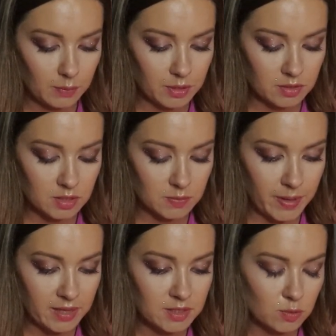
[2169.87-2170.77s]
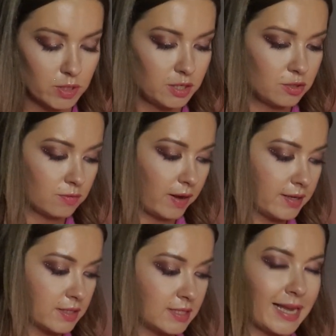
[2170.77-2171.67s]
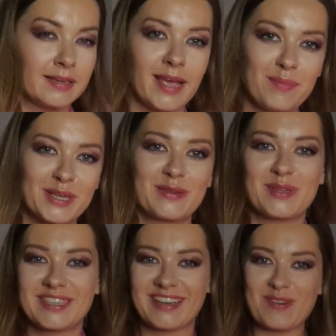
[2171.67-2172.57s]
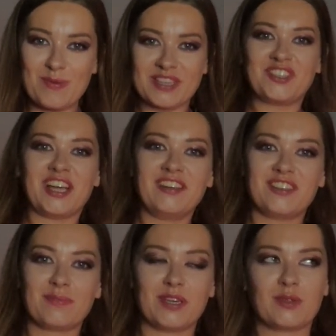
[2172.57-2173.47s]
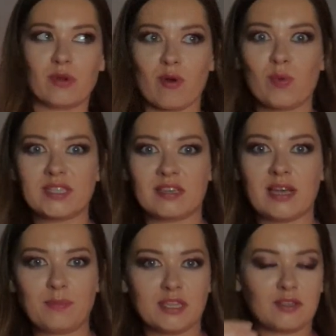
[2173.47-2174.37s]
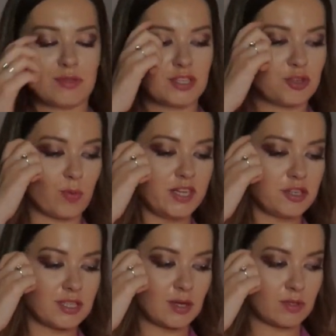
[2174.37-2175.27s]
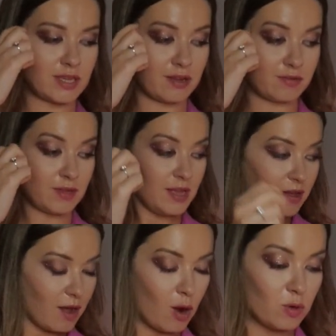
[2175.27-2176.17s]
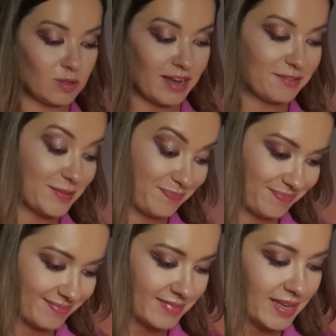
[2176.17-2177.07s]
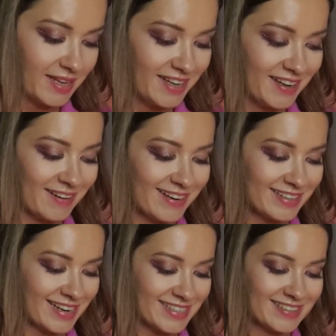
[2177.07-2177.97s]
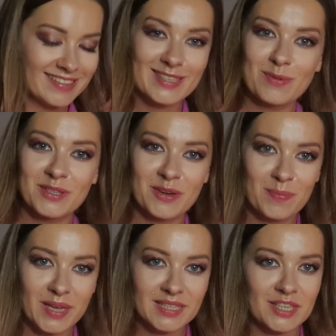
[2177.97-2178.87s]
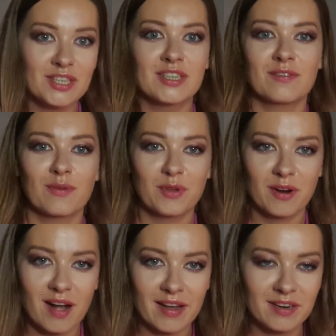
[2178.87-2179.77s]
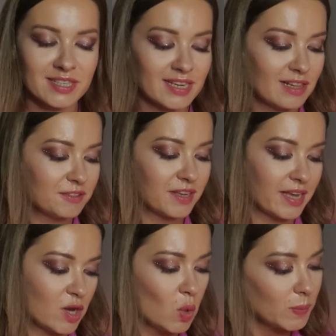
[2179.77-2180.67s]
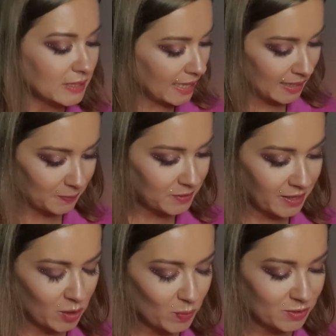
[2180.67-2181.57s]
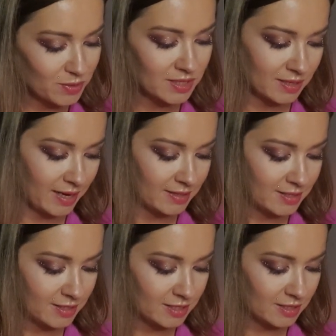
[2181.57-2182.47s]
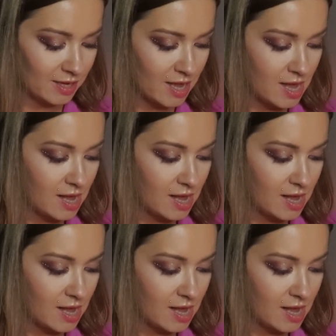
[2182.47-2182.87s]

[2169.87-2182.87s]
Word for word: Because this balance we need to find is dynamic, so it's like always changing because we're always adapting to situations outside of our lives. All right, guys, so this was your message from your higher self. I hope it helped. I hope it resonated.